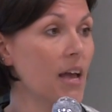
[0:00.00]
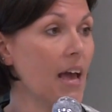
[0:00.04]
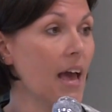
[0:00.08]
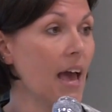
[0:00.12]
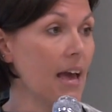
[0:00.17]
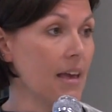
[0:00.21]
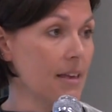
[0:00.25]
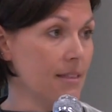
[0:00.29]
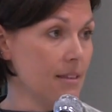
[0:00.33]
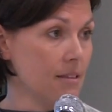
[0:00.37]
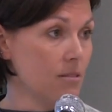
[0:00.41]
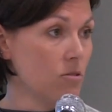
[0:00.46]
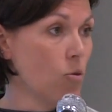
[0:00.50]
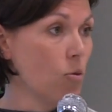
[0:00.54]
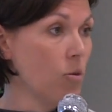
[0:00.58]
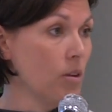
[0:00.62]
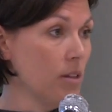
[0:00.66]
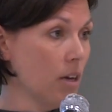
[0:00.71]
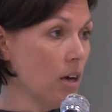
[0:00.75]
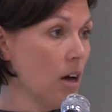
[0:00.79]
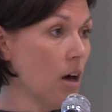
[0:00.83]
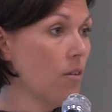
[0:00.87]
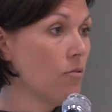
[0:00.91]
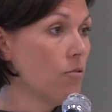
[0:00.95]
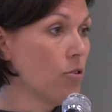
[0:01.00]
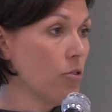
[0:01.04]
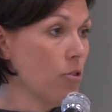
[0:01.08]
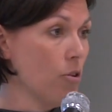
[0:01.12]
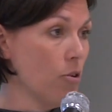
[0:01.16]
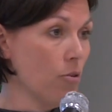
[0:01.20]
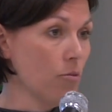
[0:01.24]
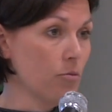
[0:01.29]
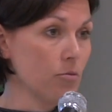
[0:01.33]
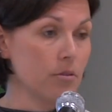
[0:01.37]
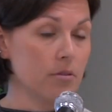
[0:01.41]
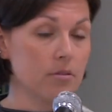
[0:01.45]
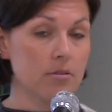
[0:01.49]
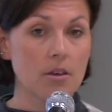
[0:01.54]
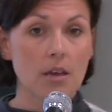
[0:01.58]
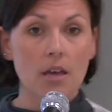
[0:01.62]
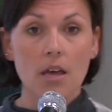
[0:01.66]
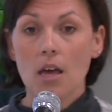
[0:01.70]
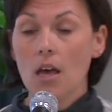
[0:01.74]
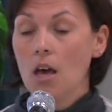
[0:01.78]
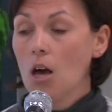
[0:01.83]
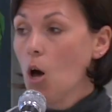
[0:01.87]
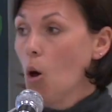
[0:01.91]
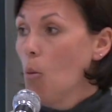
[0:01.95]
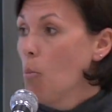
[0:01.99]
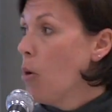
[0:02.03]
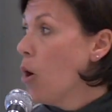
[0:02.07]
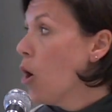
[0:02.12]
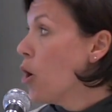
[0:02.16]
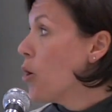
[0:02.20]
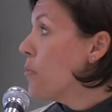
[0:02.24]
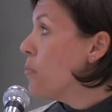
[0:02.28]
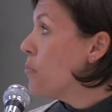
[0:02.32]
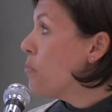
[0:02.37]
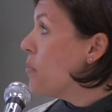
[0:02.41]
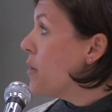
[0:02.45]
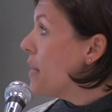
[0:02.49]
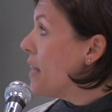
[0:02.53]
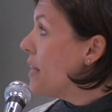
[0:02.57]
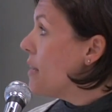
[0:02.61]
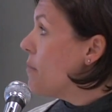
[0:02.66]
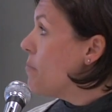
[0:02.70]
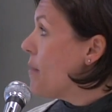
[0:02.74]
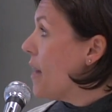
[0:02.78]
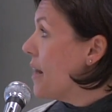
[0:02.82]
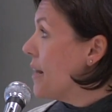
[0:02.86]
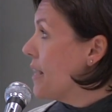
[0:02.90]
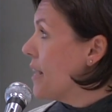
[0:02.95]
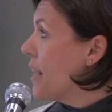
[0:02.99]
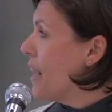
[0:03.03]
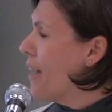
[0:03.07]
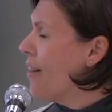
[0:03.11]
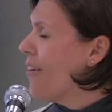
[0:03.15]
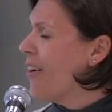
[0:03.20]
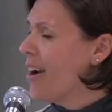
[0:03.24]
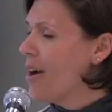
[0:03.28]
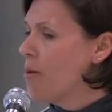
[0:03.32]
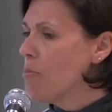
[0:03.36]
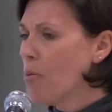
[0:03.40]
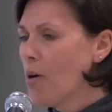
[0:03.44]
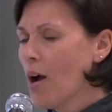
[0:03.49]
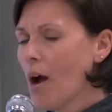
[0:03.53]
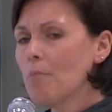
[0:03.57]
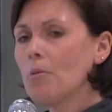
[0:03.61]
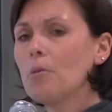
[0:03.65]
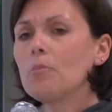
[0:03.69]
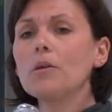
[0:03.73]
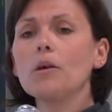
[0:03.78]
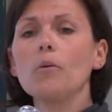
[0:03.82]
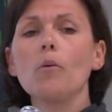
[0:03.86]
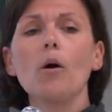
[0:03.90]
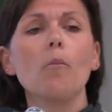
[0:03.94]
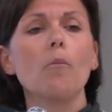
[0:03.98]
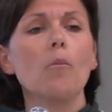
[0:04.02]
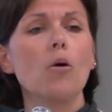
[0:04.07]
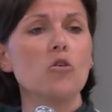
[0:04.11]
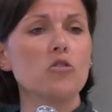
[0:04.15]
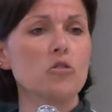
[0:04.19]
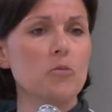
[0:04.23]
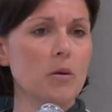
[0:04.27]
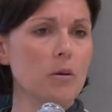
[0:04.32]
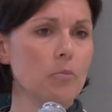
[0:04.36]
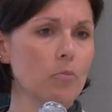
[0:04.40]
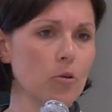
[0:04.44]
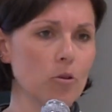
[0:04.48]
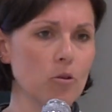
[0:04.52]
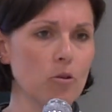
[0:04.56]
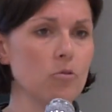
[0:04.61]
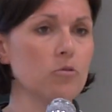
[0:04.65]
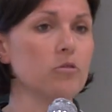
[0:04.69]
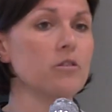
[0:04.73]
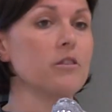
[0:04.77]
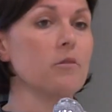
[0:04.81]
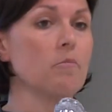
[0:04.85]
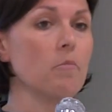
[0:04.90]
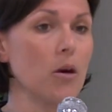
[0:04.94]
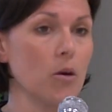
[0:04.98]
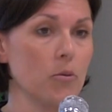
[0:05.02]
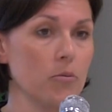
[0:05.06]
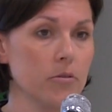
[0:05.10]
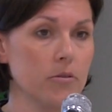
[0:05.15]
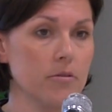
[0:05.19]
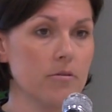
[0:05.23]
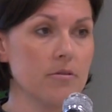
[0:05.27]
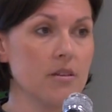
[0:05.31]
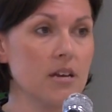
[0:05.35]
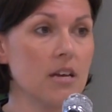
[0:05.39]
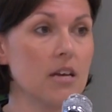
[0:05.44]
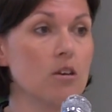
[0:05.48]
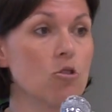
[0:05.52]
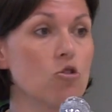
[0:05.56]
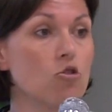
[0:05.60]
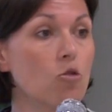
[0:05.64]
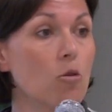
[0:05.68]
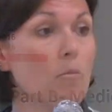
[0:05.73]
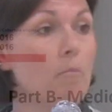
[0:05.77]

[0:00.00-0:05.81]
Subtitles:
A that's going to cover those. Part B Medicare, and probably what most people use the most, is your